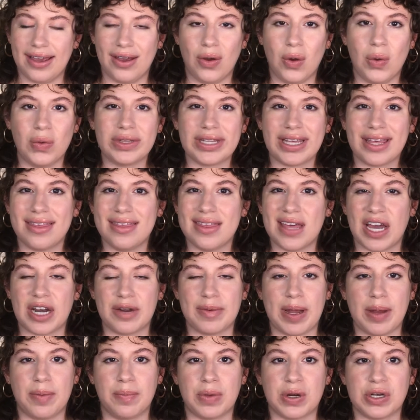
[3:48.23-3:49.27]
only thought
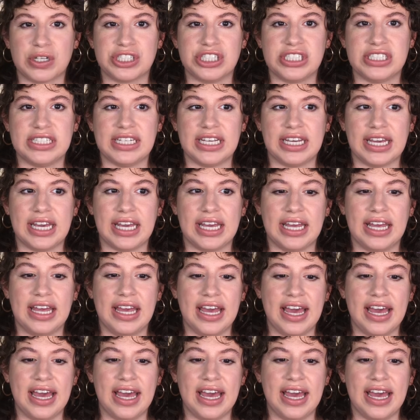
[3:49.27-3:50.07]
about purchasing it